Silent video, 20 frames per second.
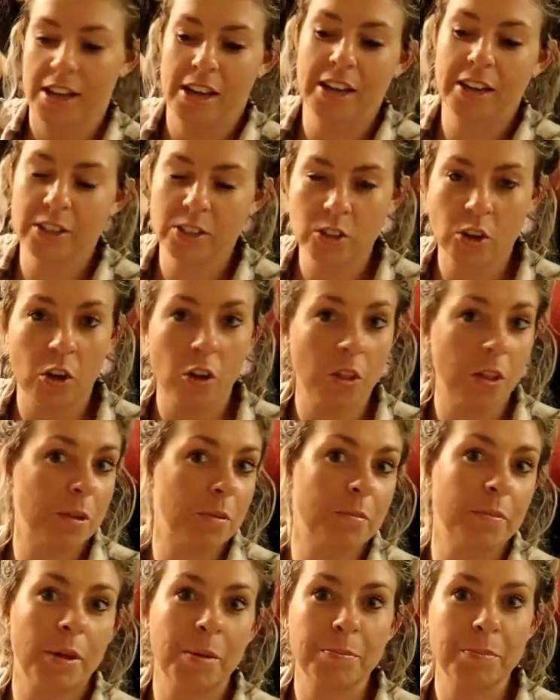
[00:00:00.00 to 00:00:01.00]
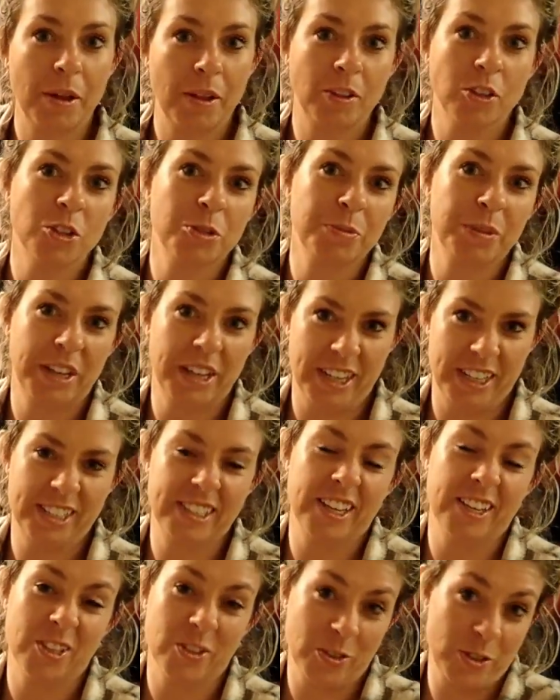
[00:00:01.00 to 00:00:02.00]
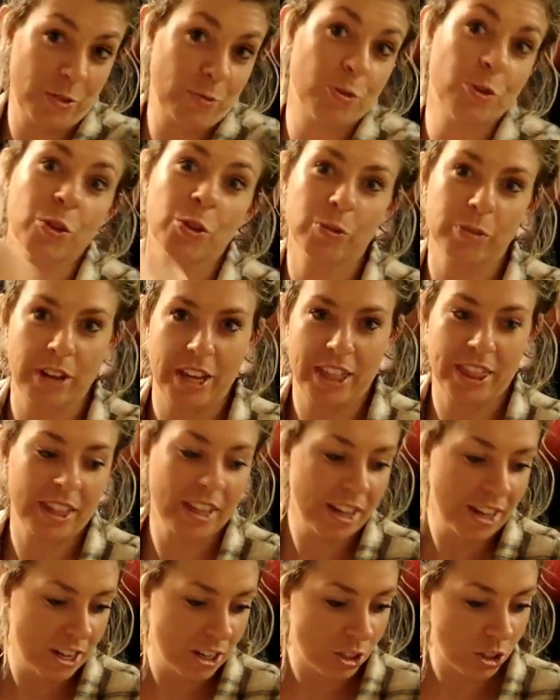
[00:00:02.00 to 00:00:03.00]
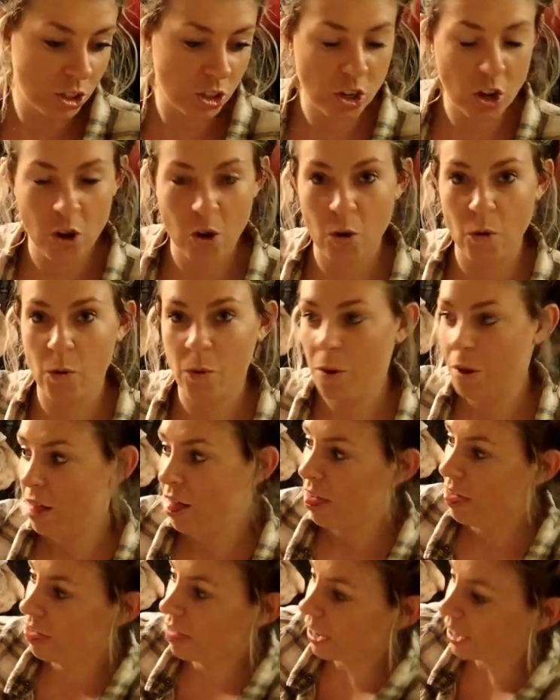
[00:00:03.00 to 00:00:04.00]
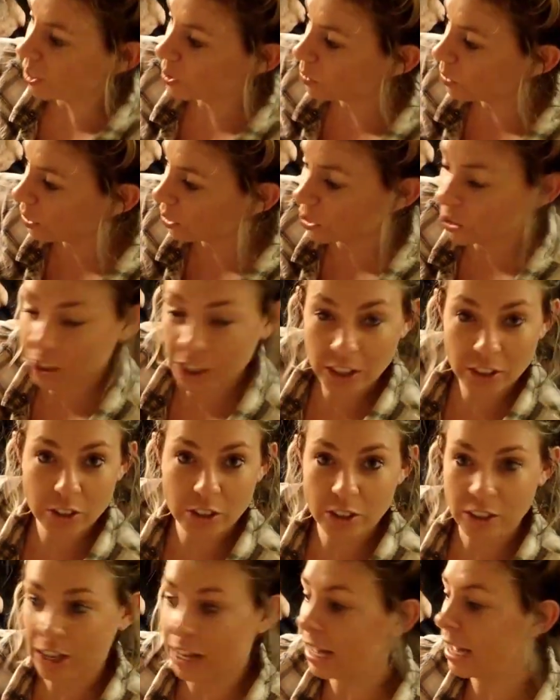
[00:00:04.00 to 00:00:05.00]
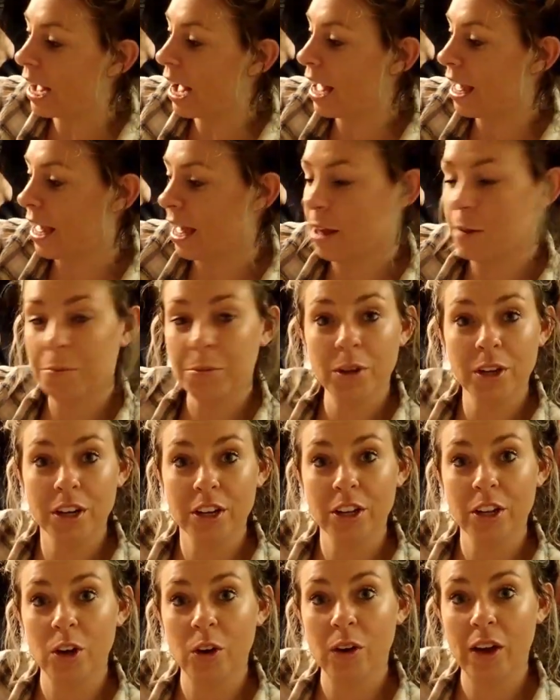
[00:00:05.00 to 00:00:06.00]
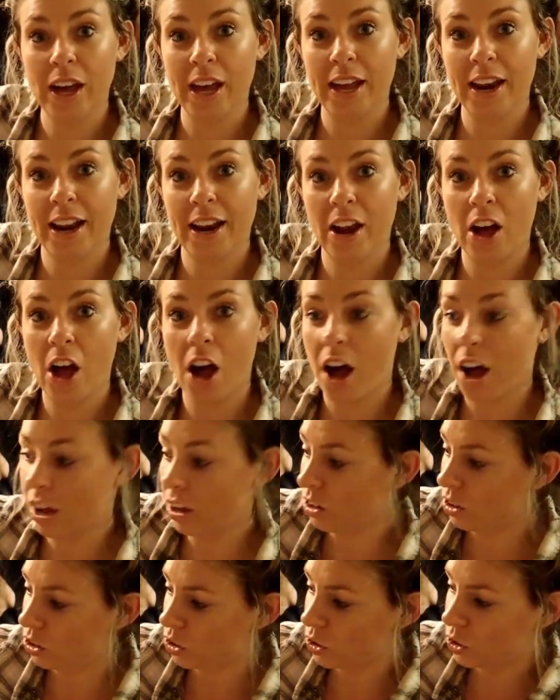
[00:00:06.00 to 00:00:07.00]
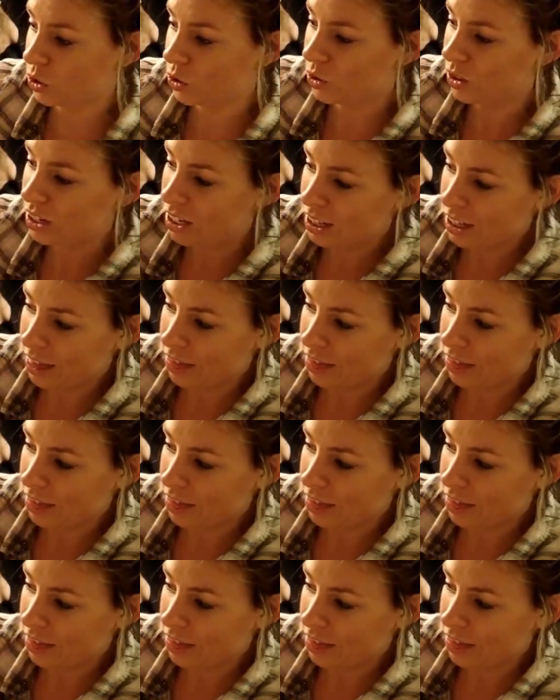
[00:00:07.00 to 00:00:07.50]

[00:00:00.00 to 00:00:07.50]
I just call them embellishment and accessories for the wreath. So that's what they're gonna look like. I am gonna go ahead and hot glue